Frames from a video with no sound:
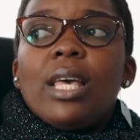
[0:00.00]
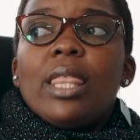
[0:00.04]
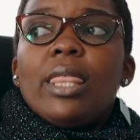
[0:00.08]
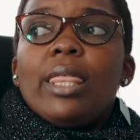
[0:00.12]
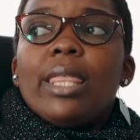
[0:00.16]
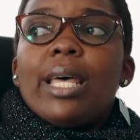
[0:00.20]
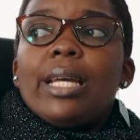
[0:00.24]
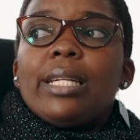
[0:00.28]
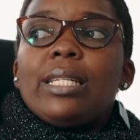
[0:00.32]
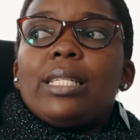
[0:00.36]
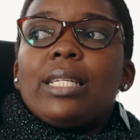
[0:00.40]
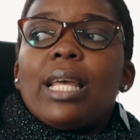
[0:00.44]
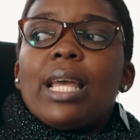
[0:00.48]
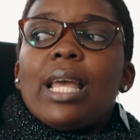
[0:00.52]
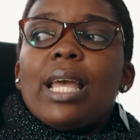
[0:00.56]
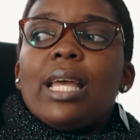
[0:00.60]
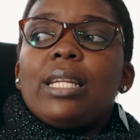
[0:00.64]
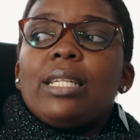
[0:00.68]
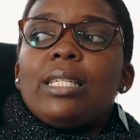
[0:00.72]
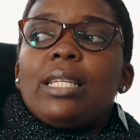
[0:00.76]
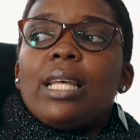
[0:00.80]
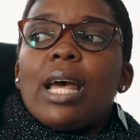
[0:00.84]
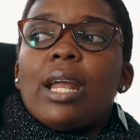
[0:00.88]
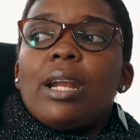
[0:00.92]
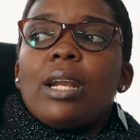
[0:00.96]
that
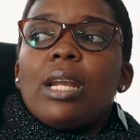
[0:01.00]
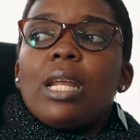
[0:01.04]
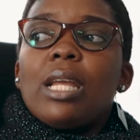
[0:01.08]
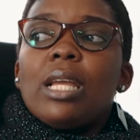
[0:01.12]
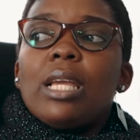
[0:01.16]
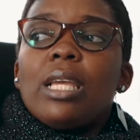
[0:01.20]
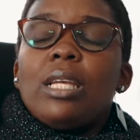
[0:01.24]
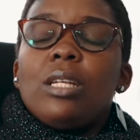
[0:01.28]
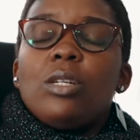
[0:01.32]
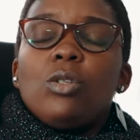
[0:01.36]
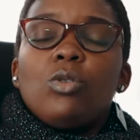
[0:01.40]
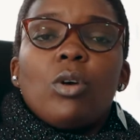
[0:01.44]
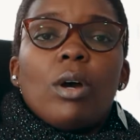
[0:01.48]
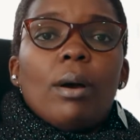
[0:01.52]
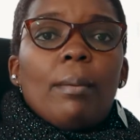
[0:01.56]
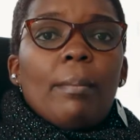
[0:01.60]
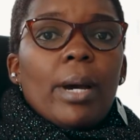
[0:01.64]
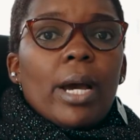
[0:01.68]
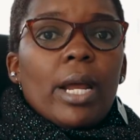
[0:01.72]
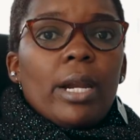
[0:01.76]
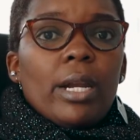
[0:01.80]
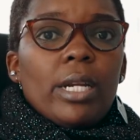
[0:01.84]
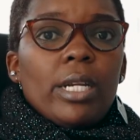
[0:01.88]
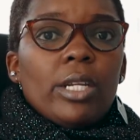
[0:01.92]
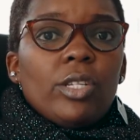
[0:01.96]
entering into a
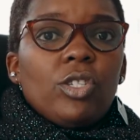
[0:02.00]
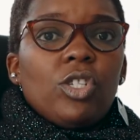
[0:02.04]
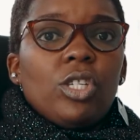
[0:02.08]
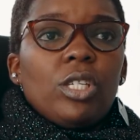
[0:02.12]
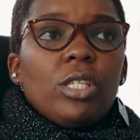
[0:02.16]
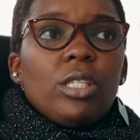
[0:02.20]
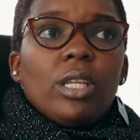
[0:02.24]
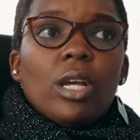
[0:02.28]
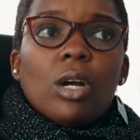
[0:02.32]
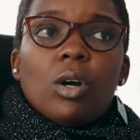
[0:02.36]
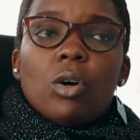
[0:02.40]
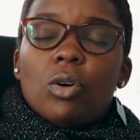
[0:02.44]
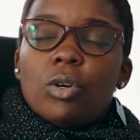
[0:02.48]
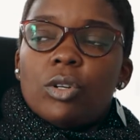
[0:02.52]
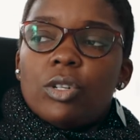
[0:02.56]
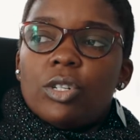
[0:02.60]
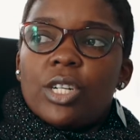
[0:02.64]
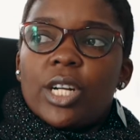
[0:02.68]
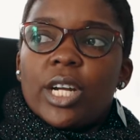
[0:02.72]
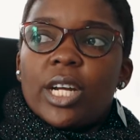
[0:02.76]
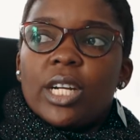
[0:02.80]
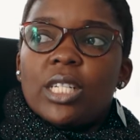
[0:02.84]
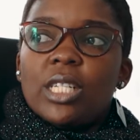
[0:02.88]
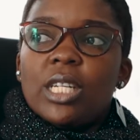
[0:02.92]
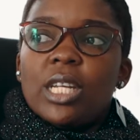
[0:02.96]
marriage is a
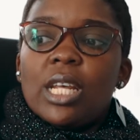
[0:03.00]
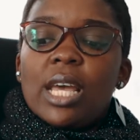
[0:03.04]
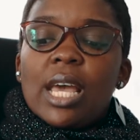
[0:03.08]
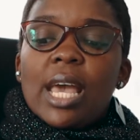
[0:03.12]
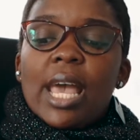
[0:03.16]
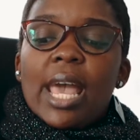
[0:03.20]
contract.